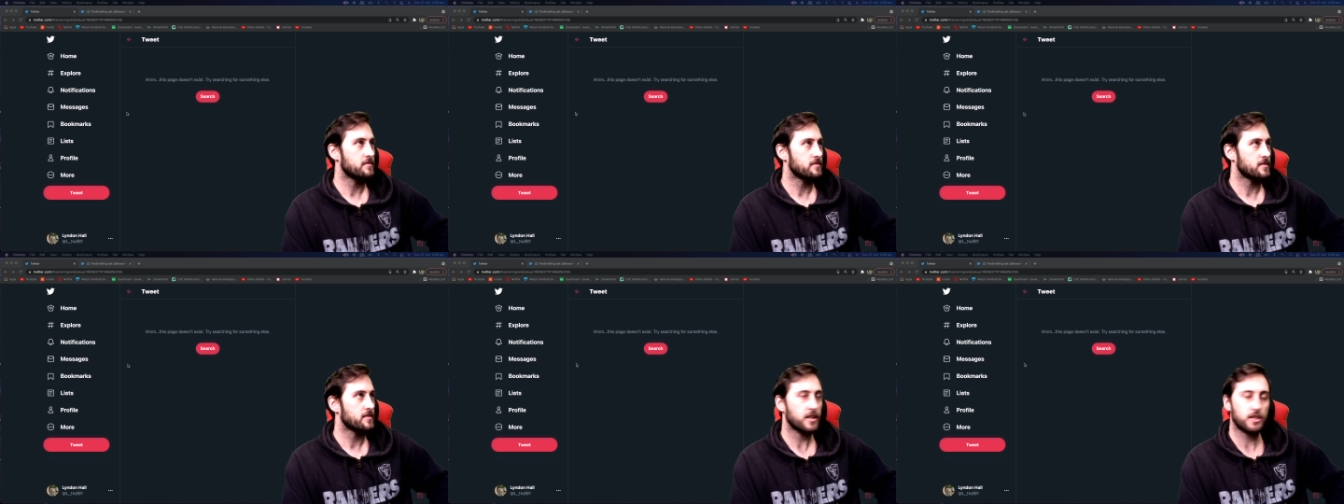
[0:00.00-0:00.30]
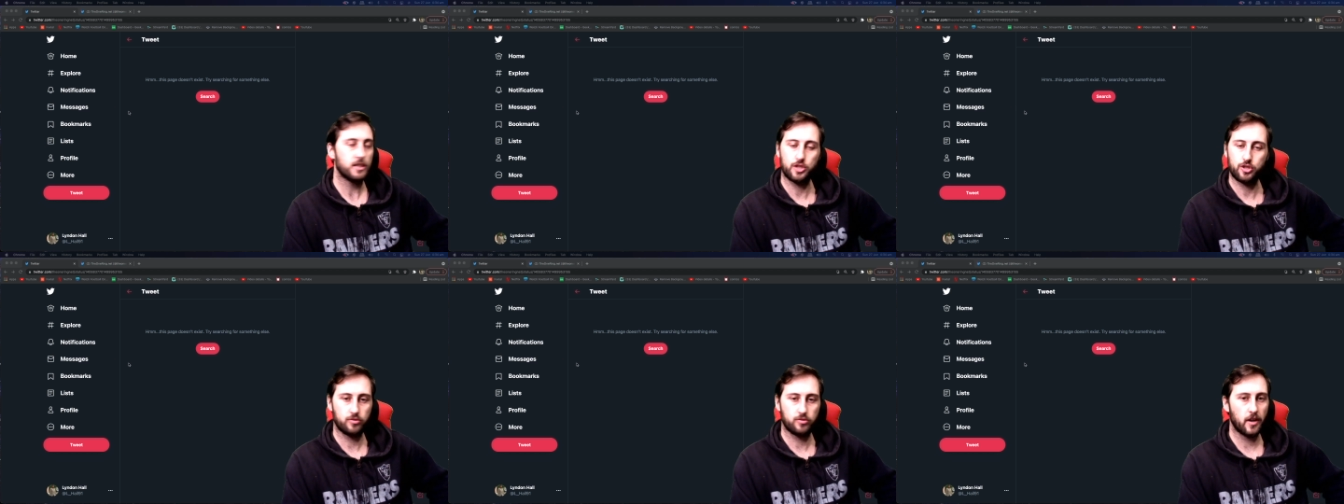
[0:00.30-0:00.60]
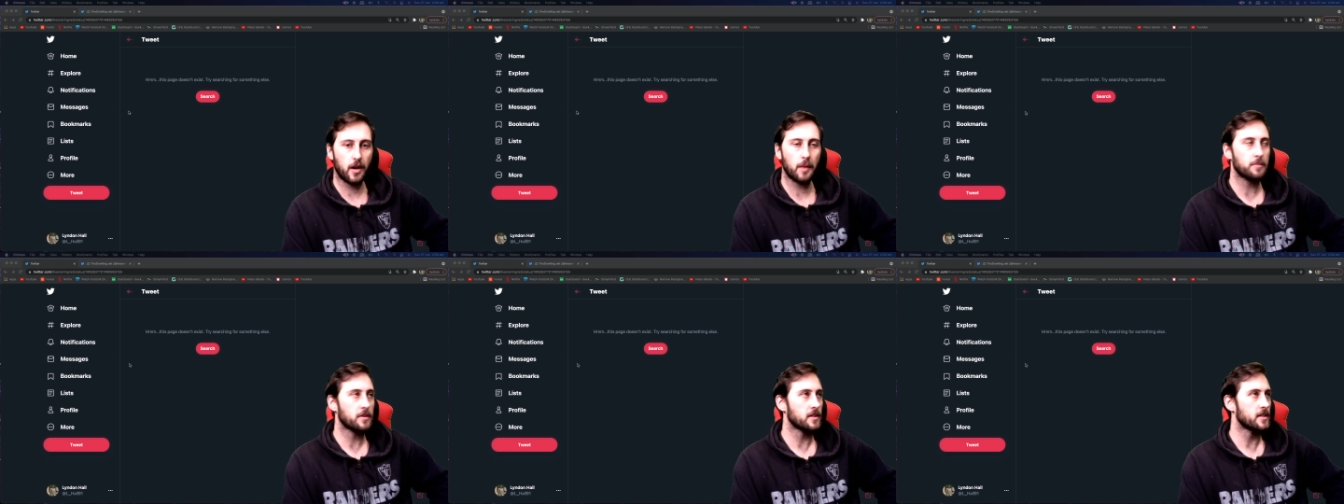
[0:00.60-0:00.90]
They just straight
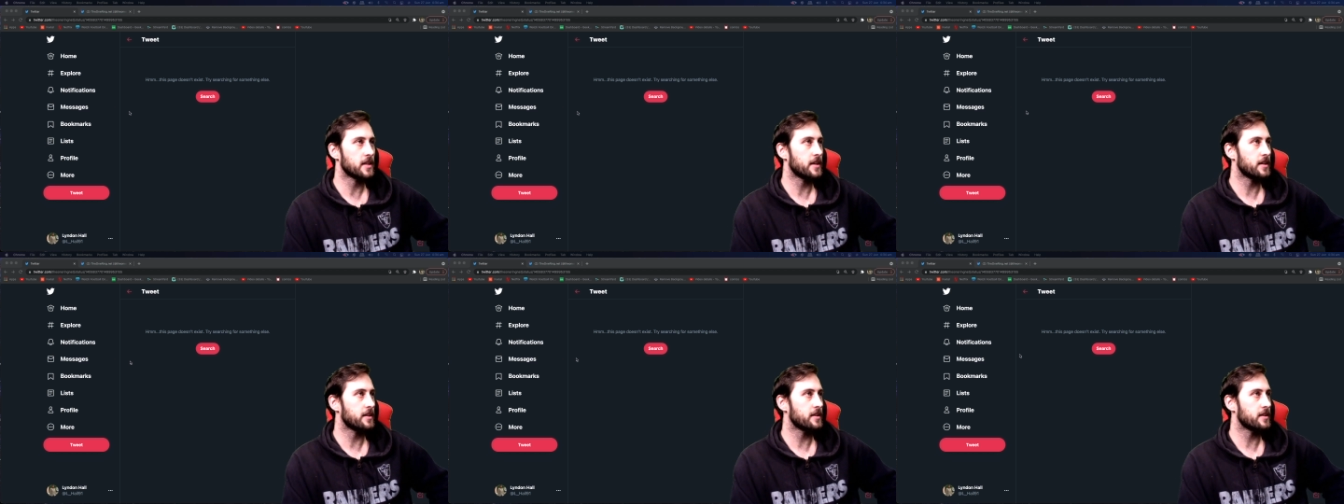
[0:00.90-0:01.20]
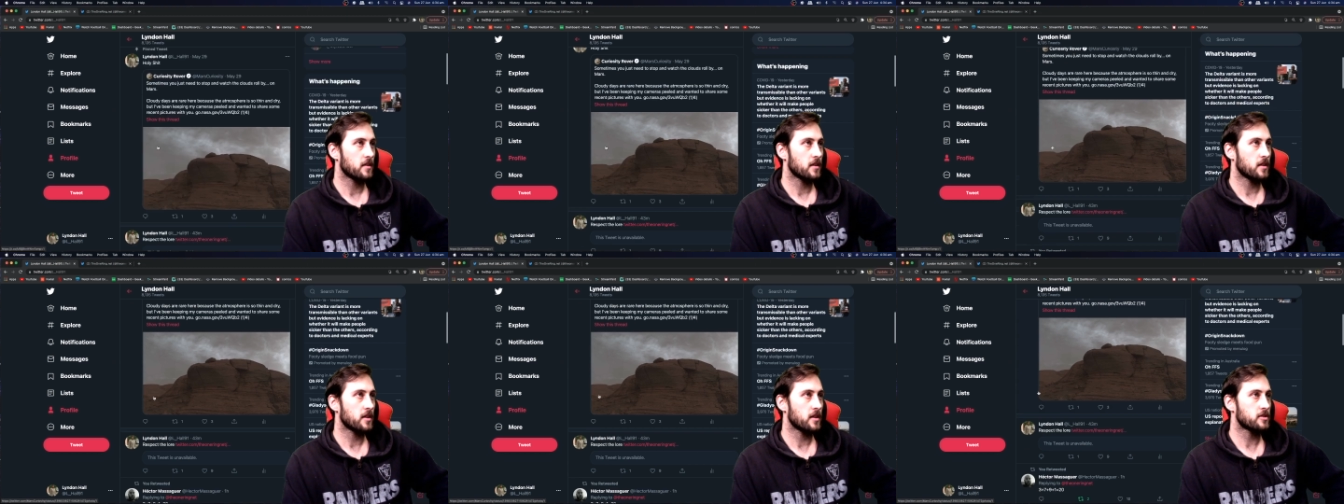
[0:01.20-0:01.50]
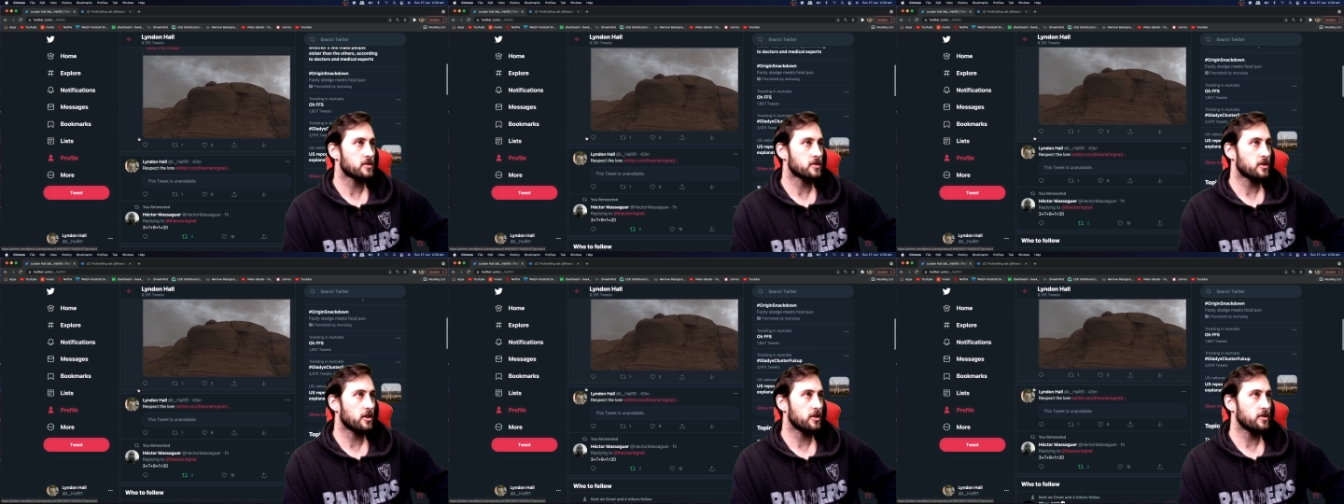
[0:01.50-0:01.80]
up deleted it.
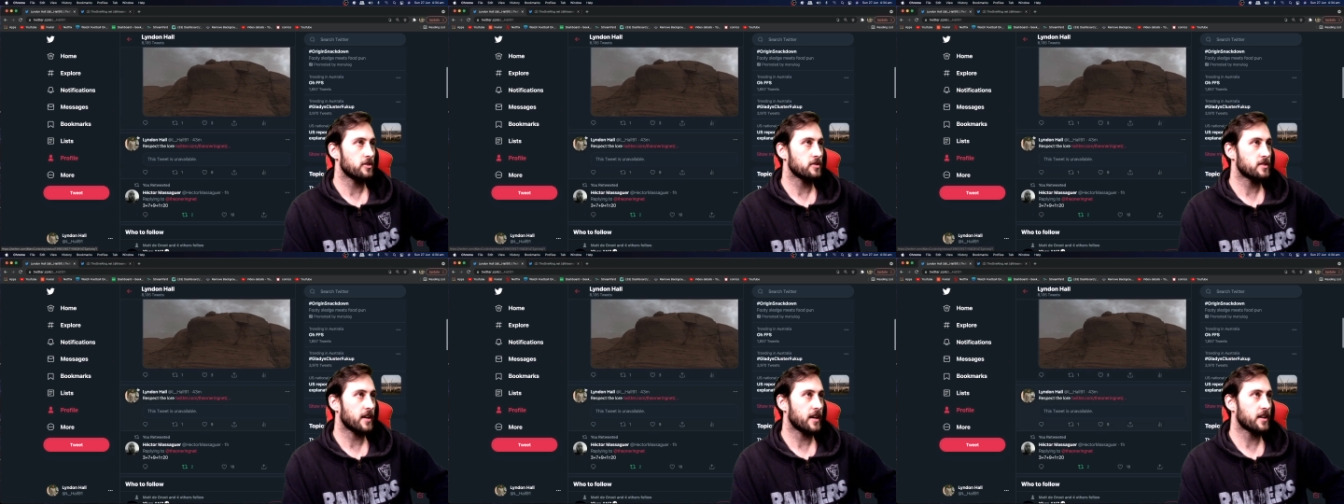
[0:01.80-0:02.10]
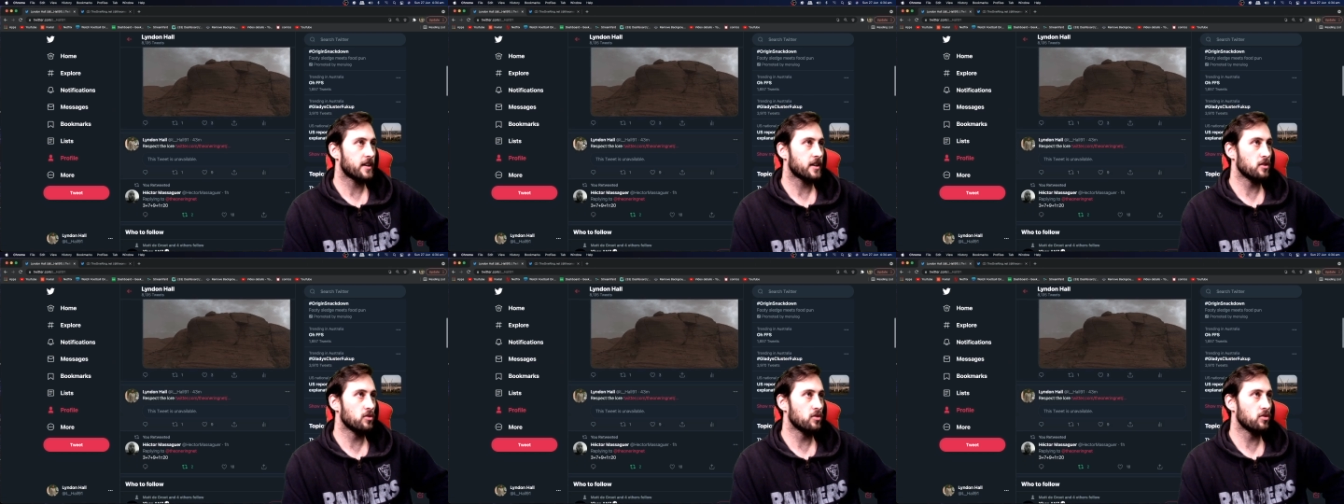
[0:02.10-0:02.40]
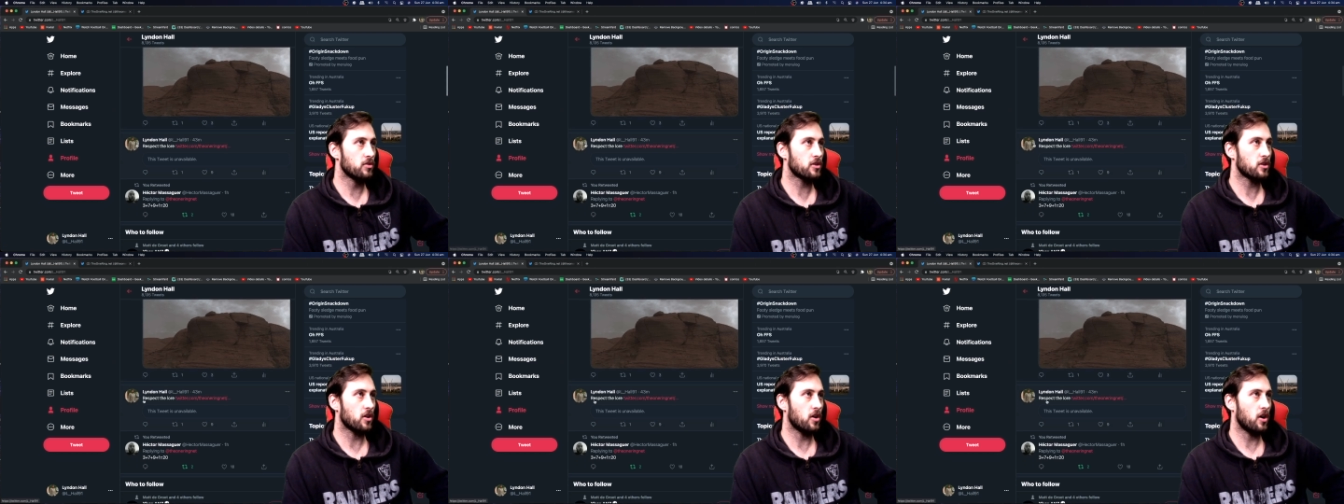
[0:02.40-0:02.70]
Let's go take a
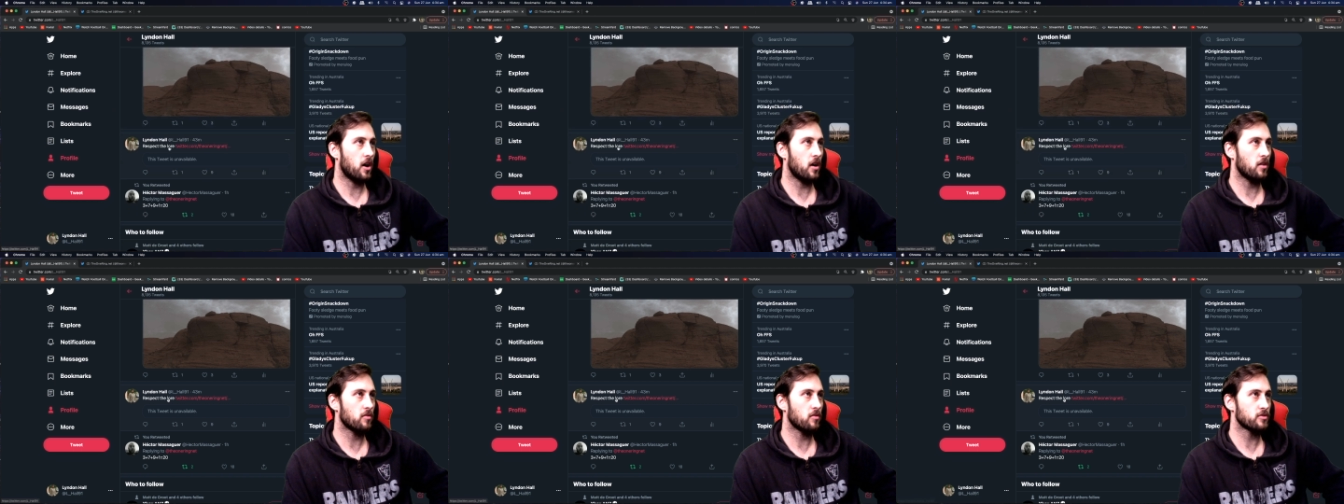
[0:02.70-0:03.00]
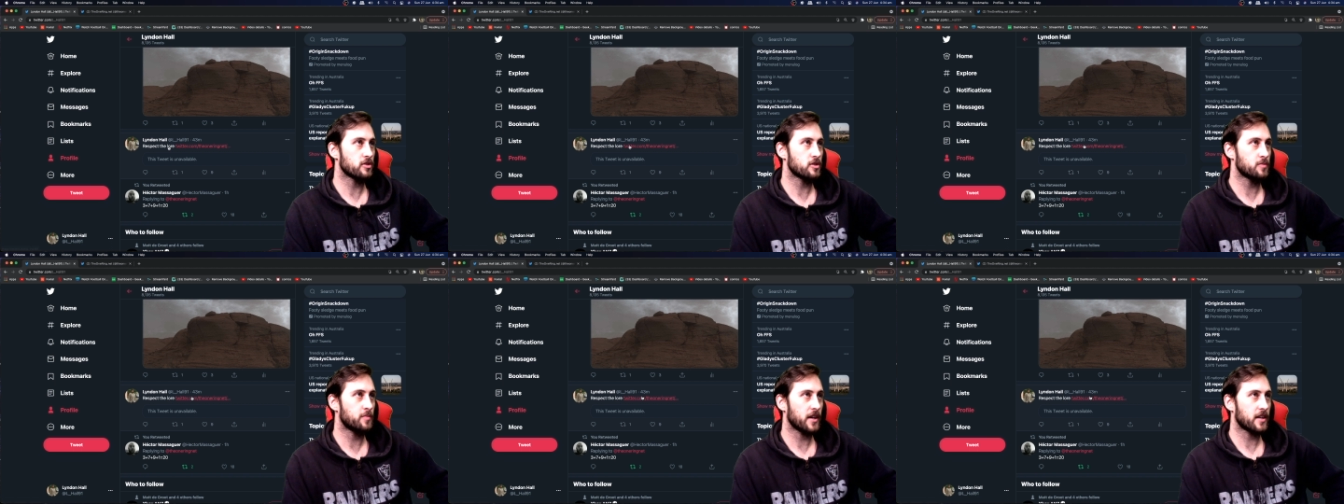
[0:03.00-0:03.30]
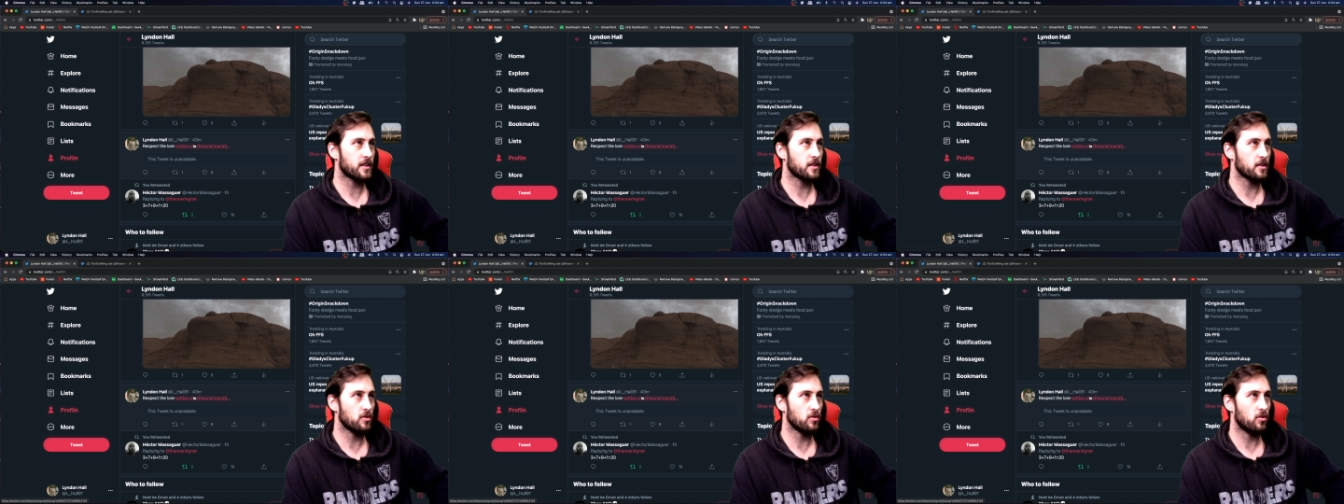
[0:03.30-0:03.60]
look. Oh,
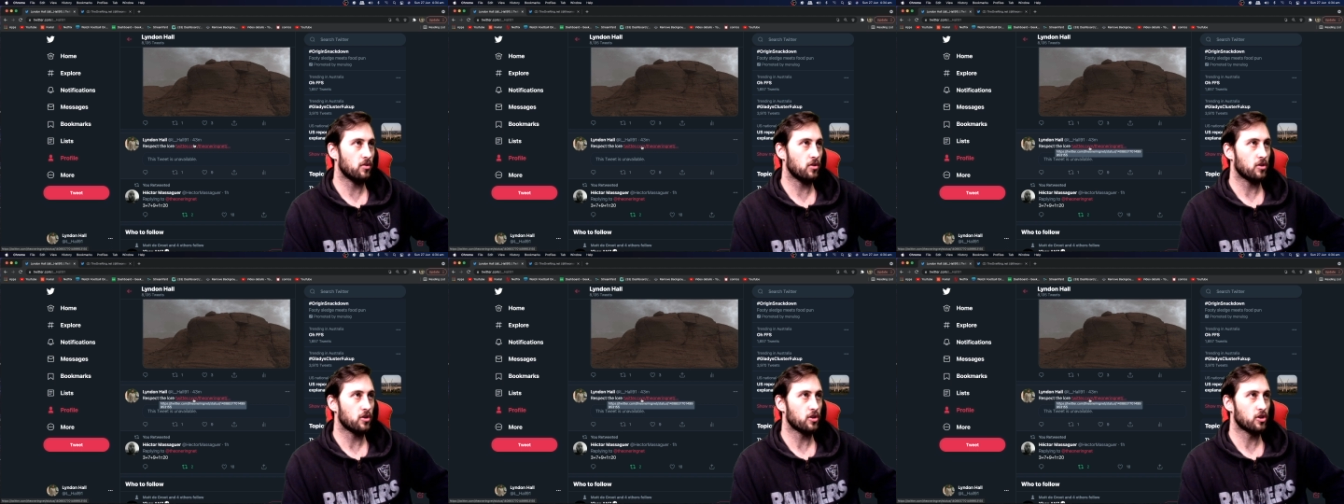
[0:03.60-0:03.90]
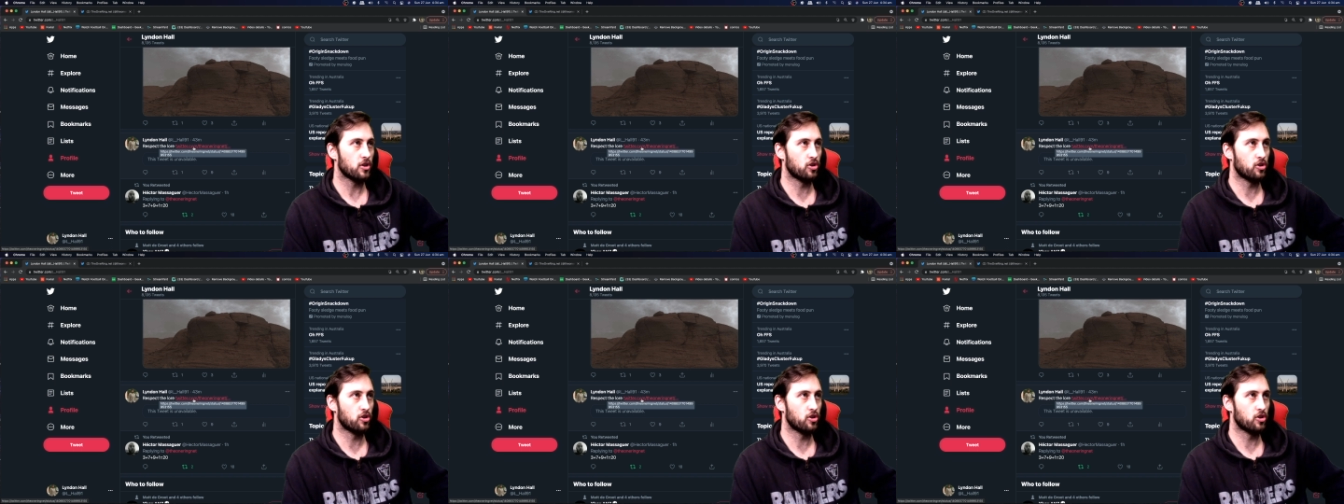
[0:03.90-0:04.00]
respect the law.